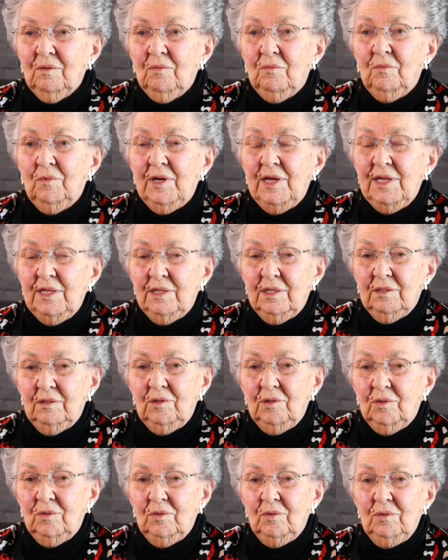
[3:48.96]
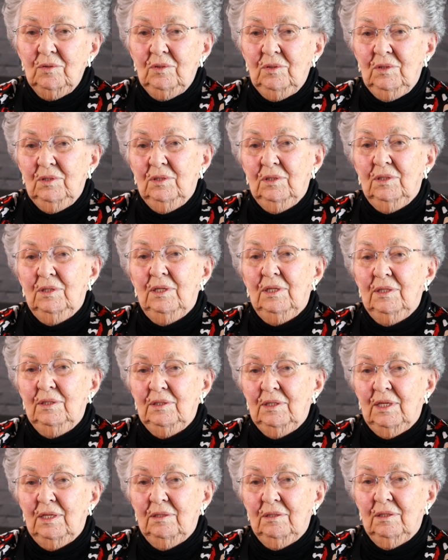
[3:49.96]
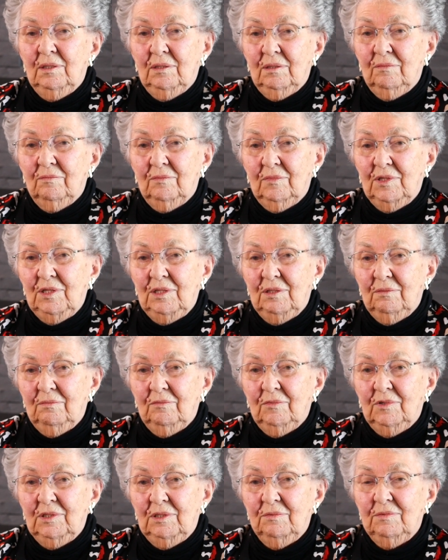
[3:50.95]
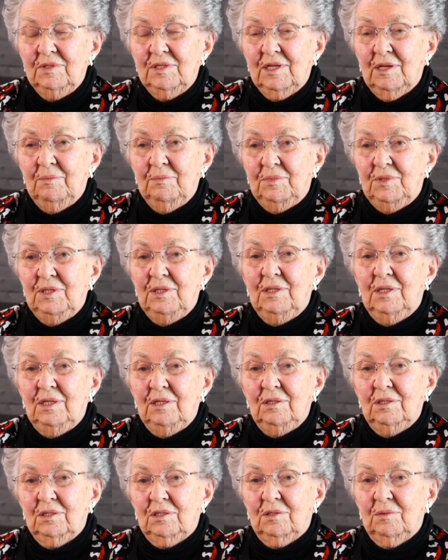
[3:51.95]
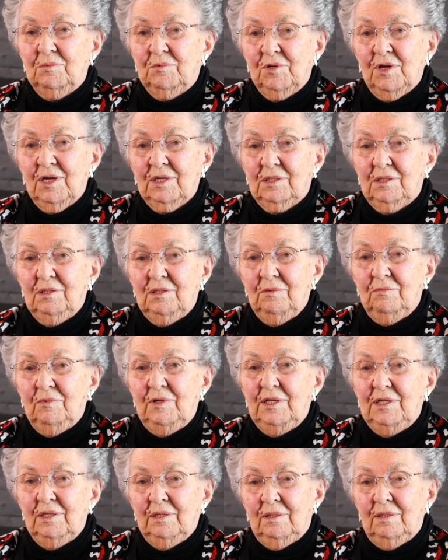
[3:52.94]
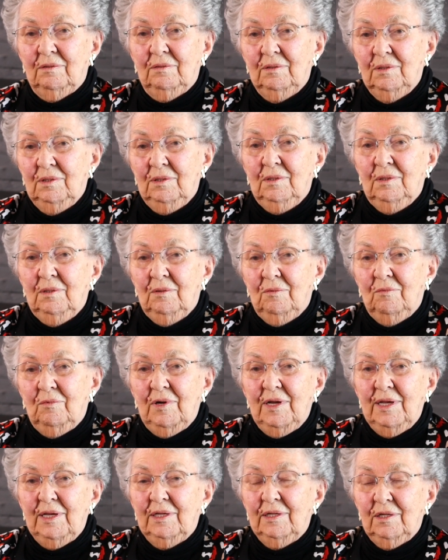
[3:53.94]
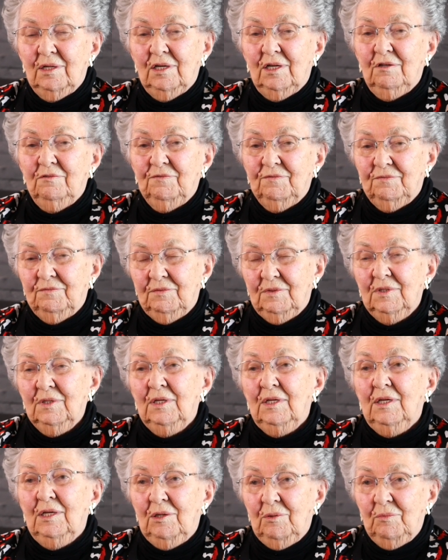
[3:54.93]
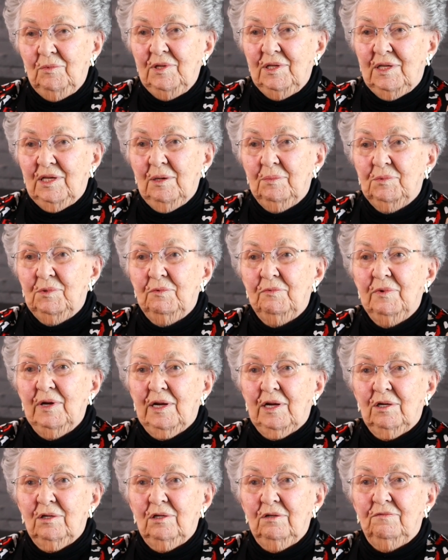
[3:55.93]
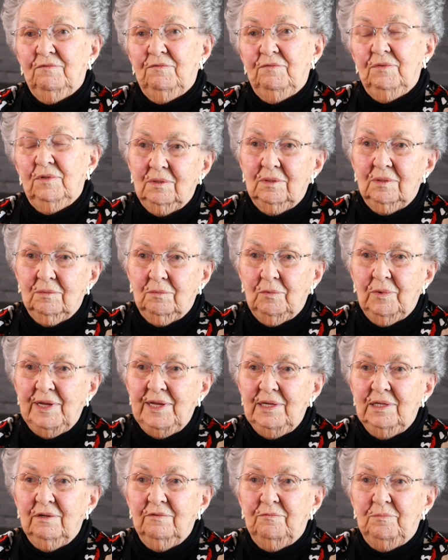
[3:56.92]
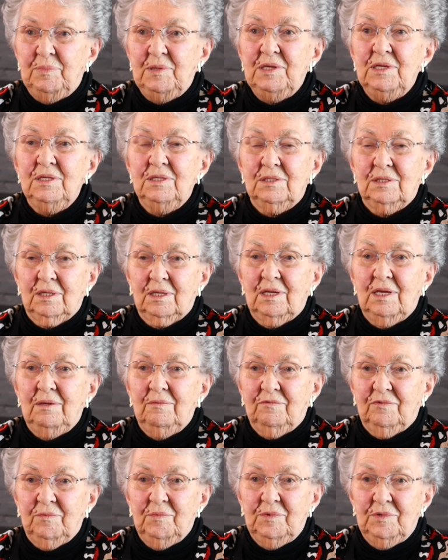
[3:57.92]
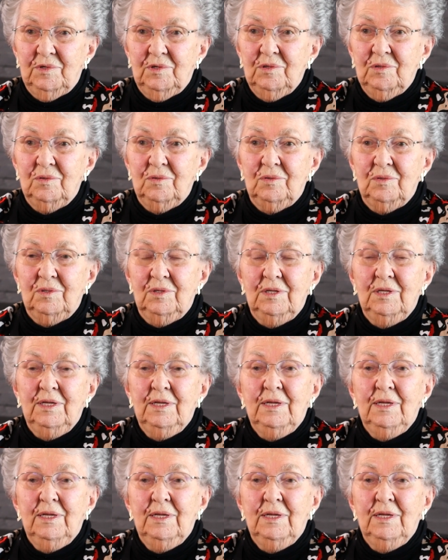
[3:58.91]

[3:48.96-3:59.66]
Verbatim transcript: weigh the load, and then when you when it was empty, then you subtracted the weight of the wagon off and we kept a record of the weight of peas that came from their load.